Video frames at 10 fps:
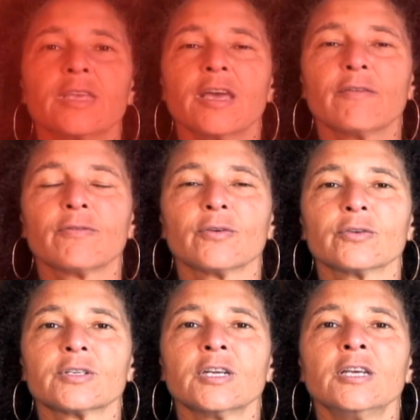the
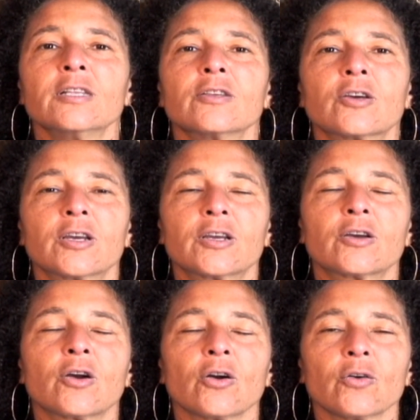effort, the
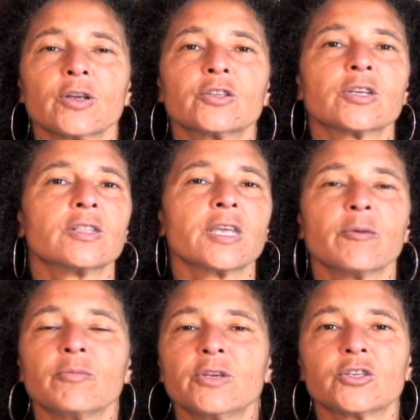courage, and the
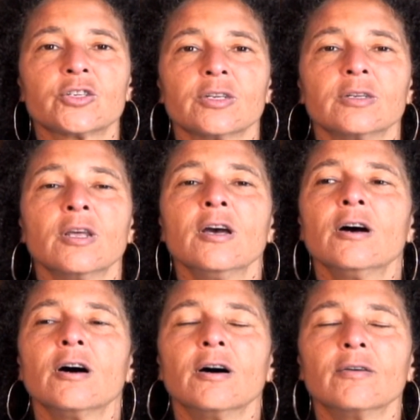ambition
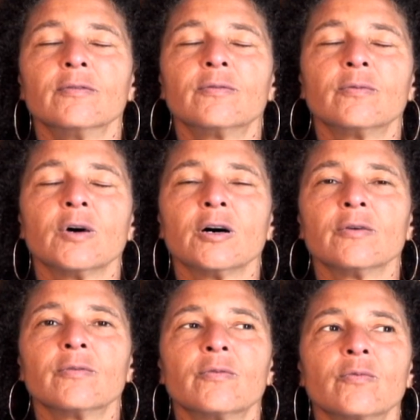of
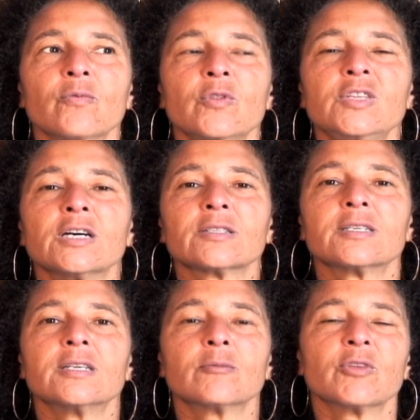Delta
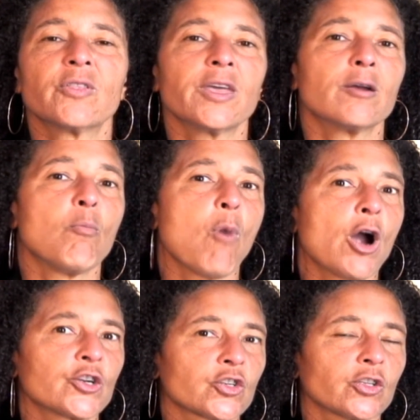Sigma Theta
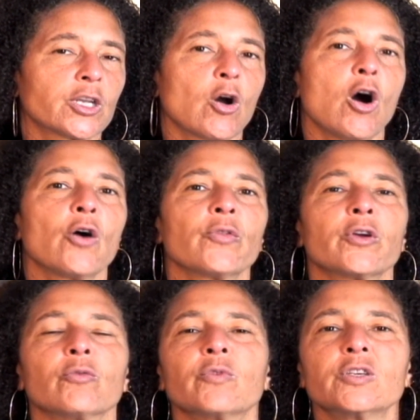marshaling all
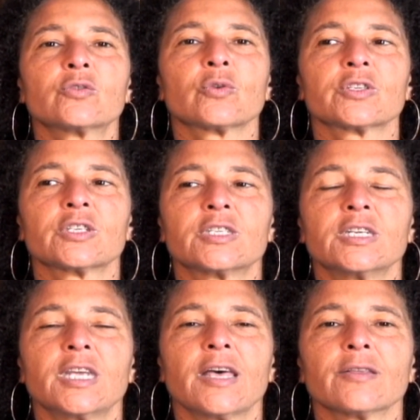their resources
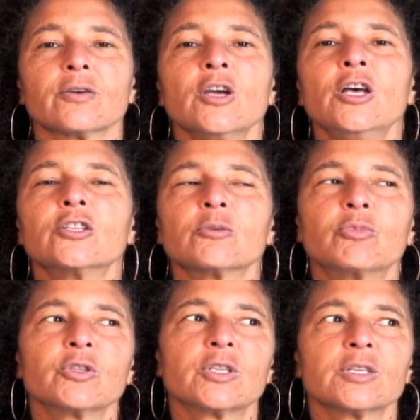together to
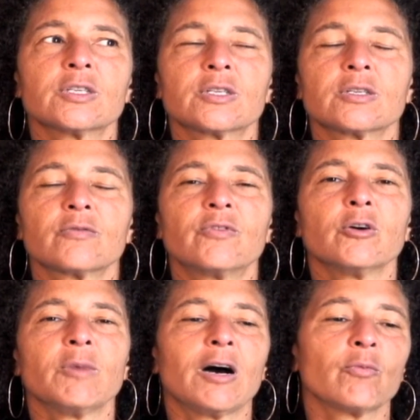put this
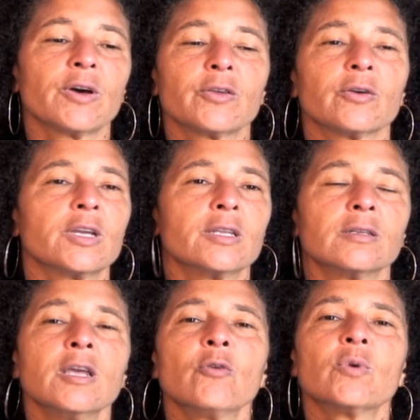film out, whether it
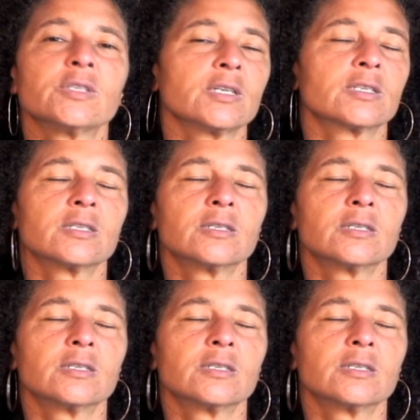was